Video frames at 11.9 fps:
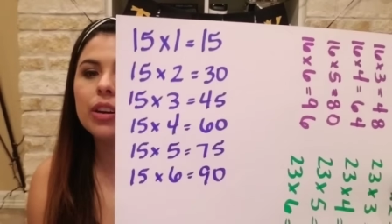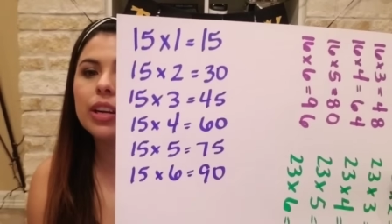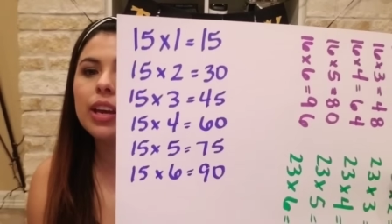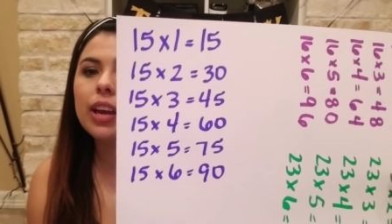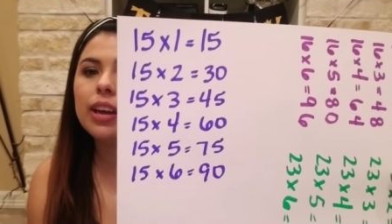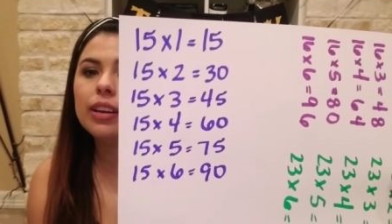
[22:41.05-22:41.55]

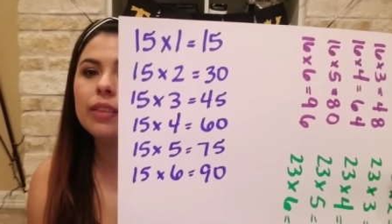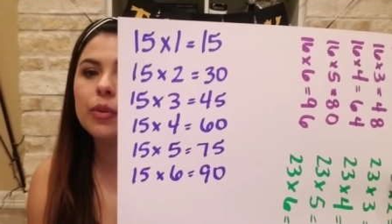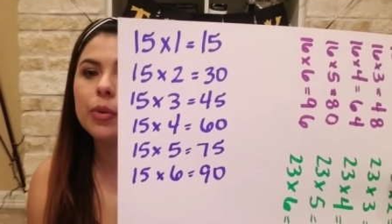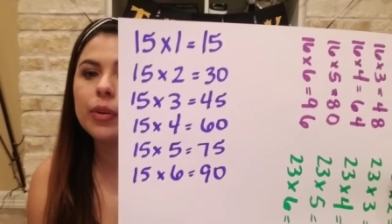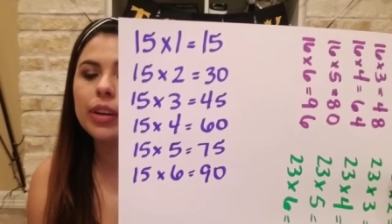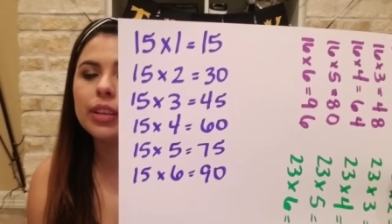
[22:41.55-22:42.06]
Again, if you
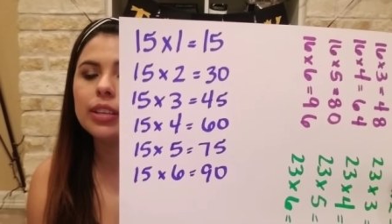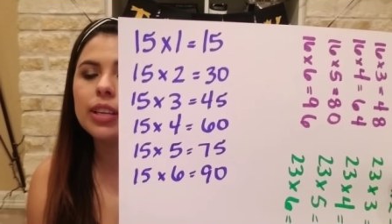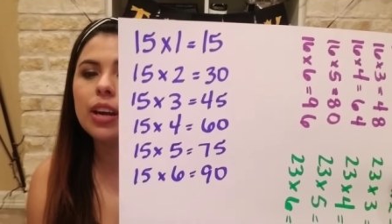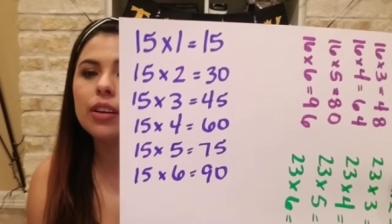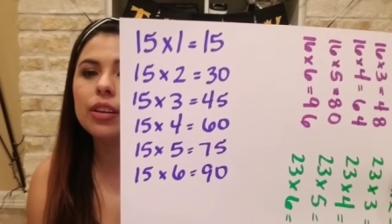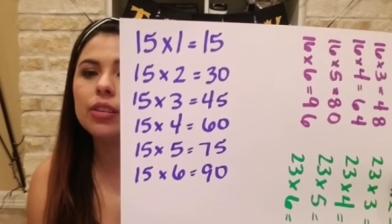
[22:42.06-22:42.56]
want to write that
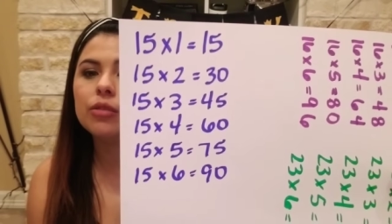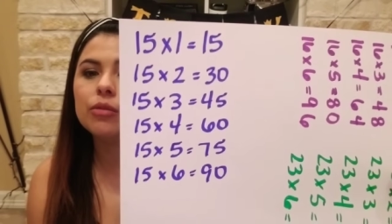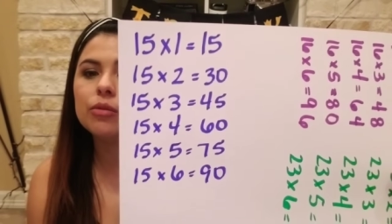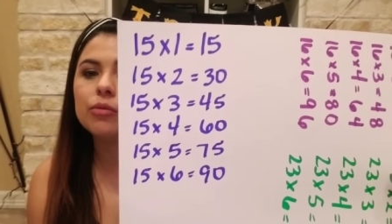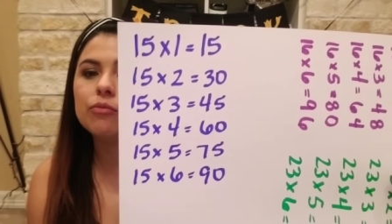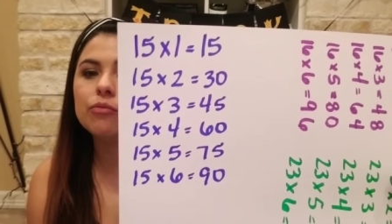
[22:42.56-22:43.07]
down and
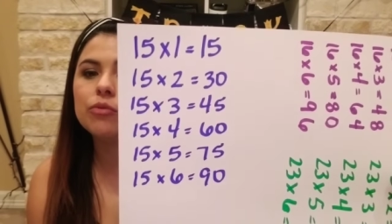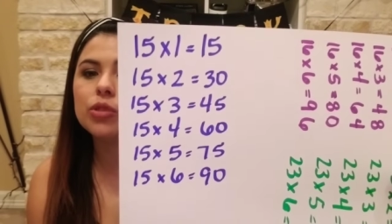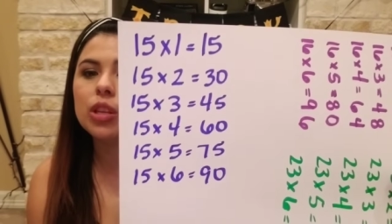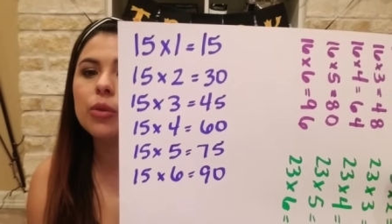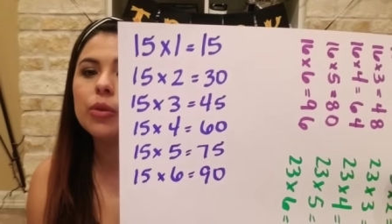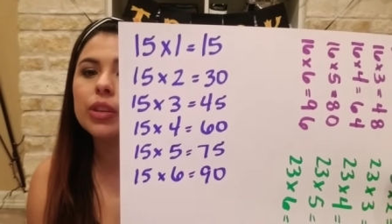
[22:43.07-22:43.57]
you're
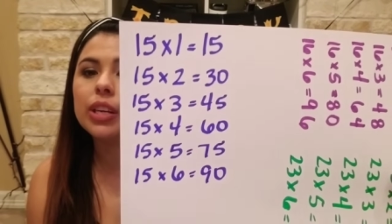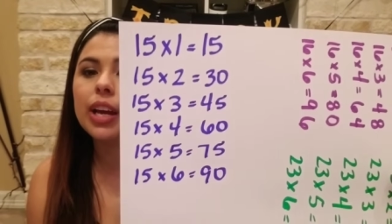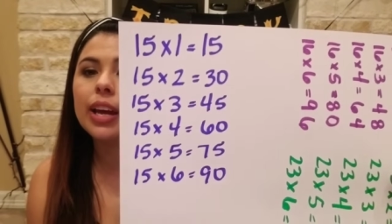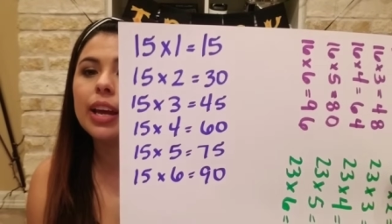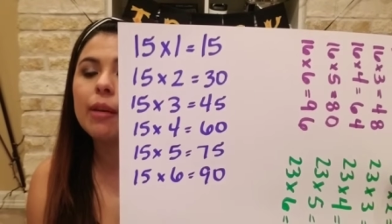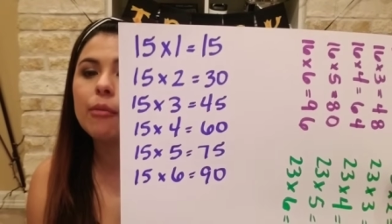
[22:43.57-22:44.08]
slower than I
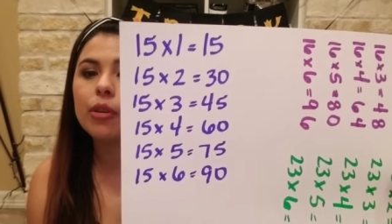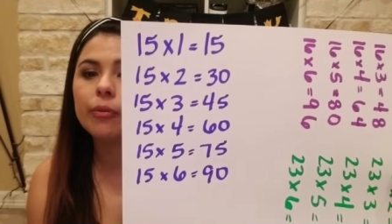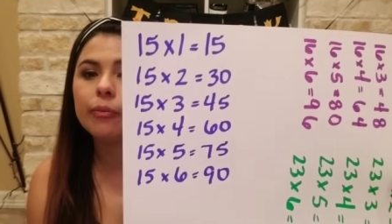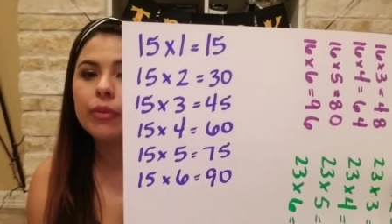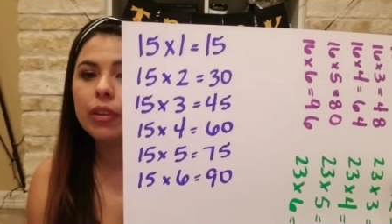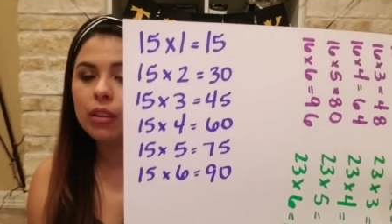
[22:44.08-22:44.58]
am, or
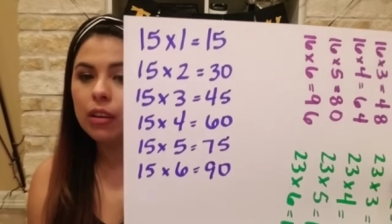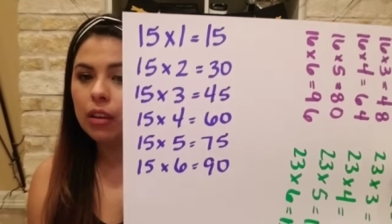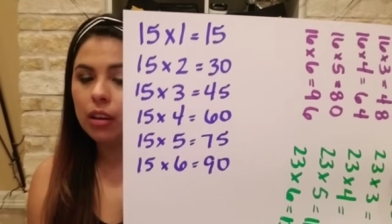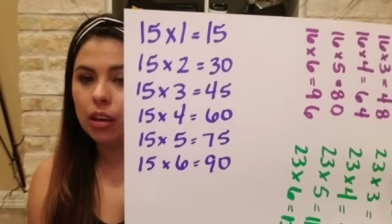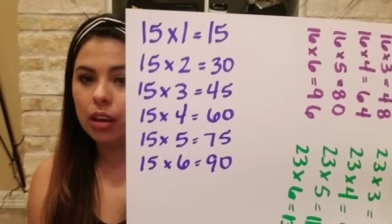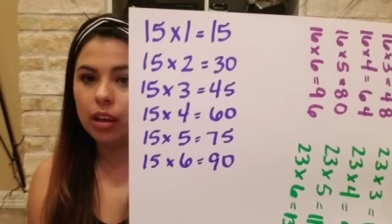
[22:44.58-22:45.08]

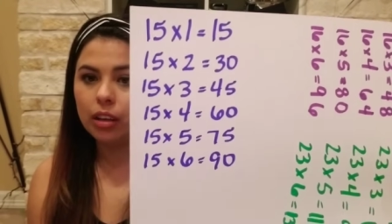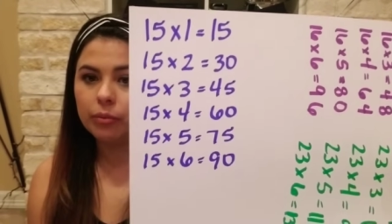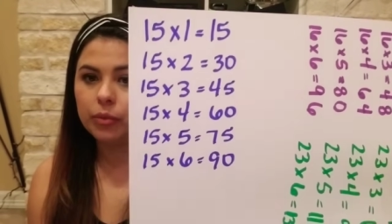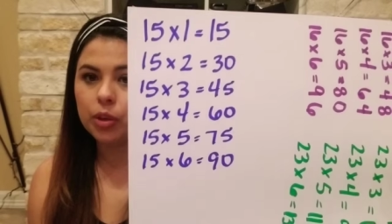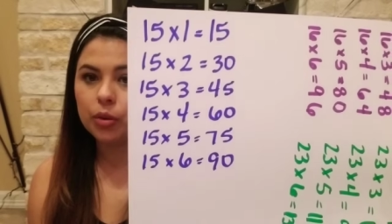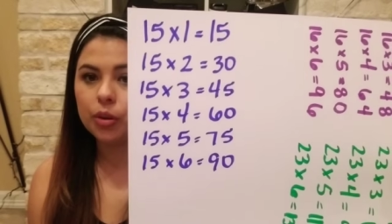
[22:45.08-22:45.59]

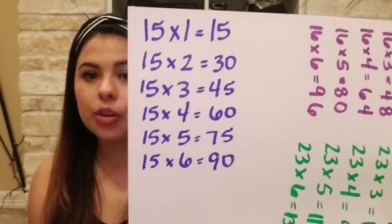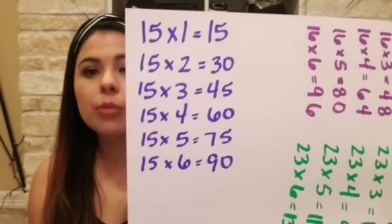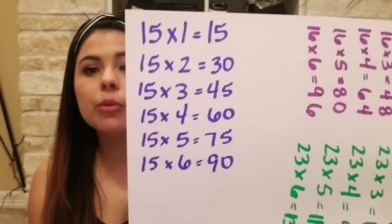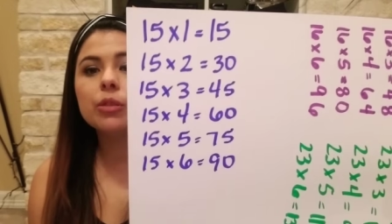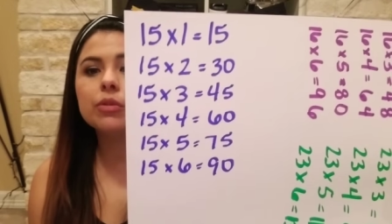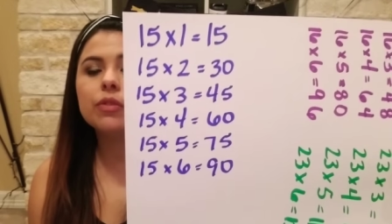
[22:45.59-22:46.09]
you don't know your
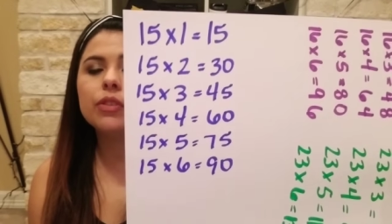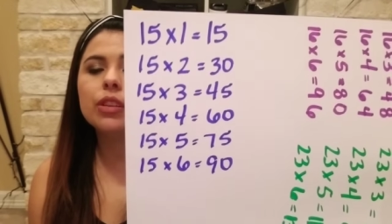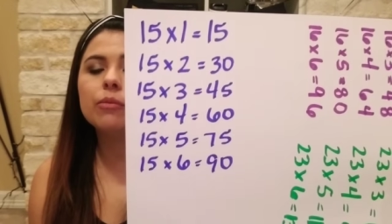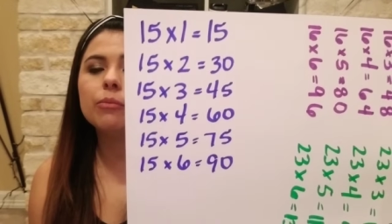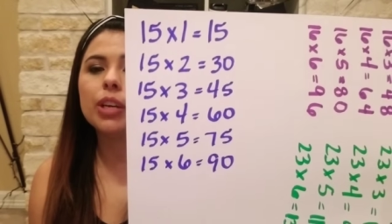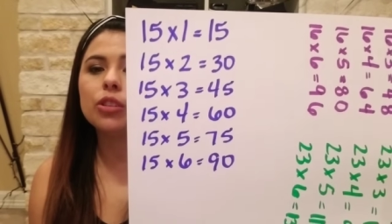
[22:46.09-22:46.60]
multiples of
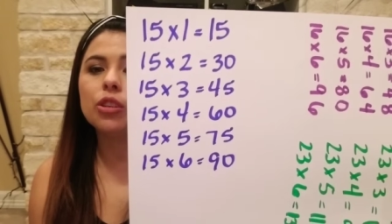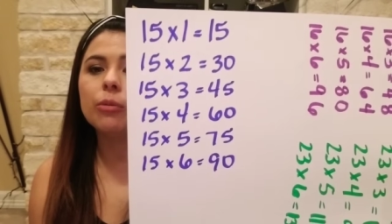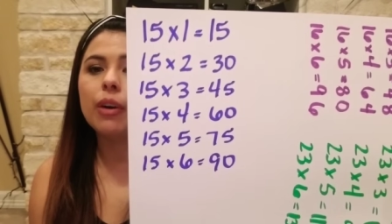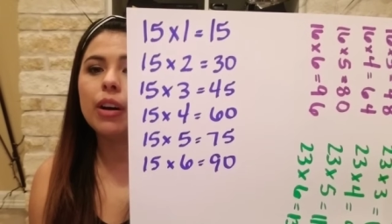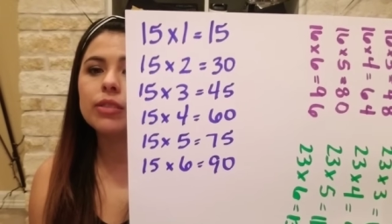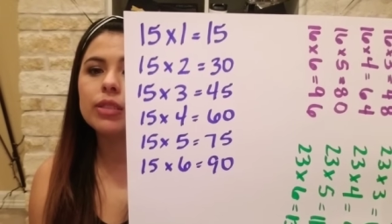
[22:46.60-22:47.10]
15, make sure you
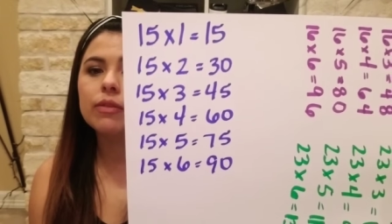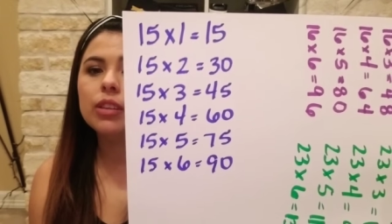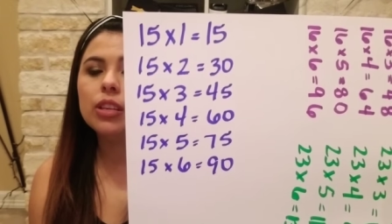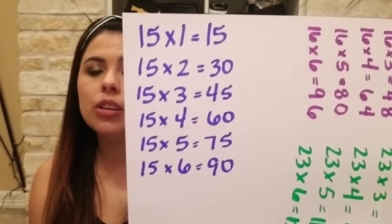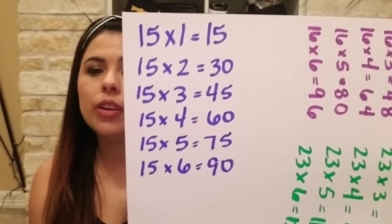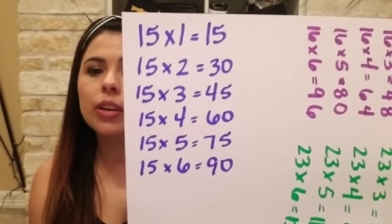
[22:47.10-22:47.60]
pause the
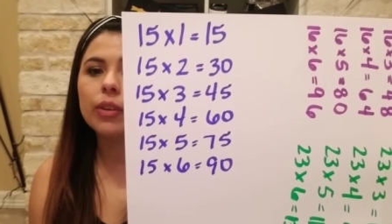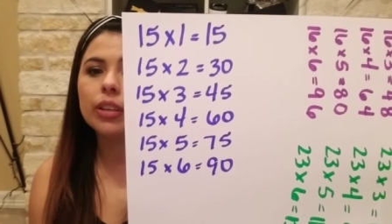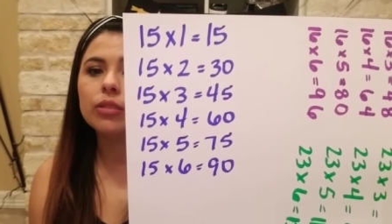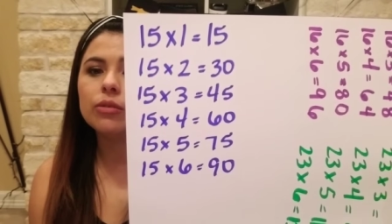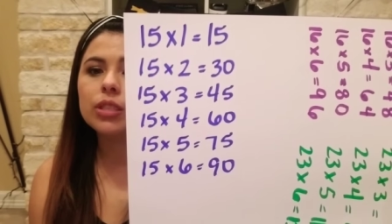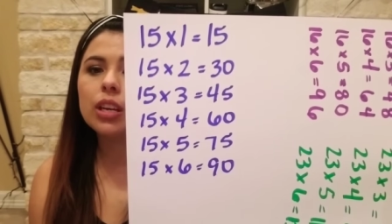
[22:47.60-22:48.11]
video and write
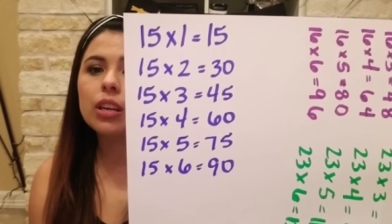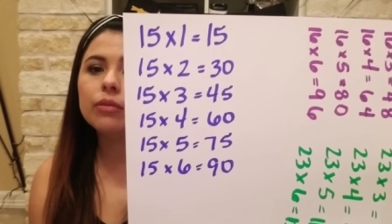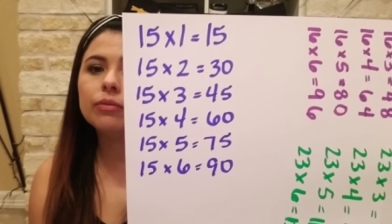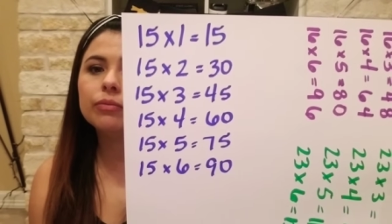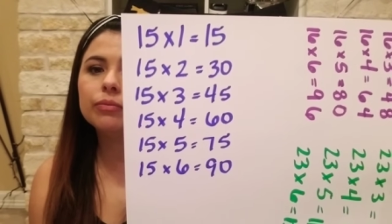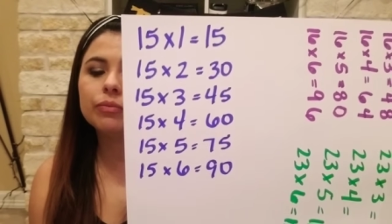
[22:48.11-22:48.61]
those down.
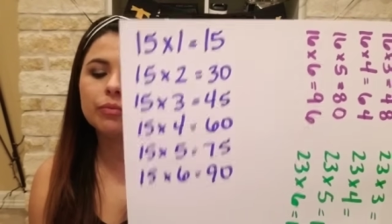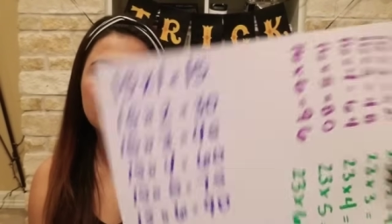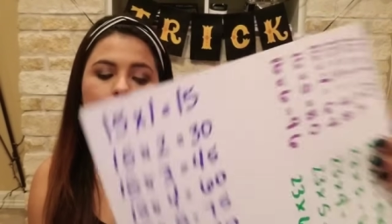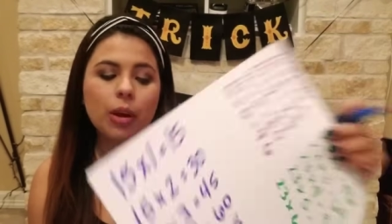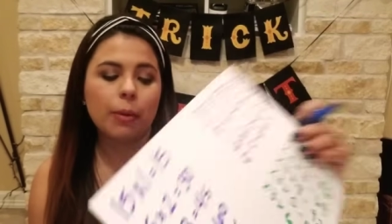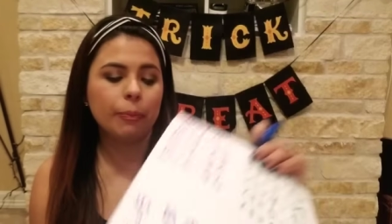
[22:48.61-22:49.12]

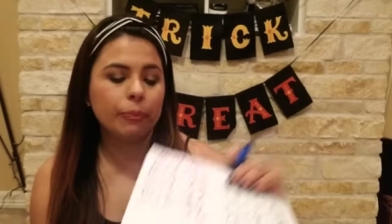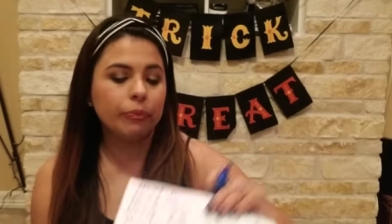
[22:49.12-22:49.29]
Okay.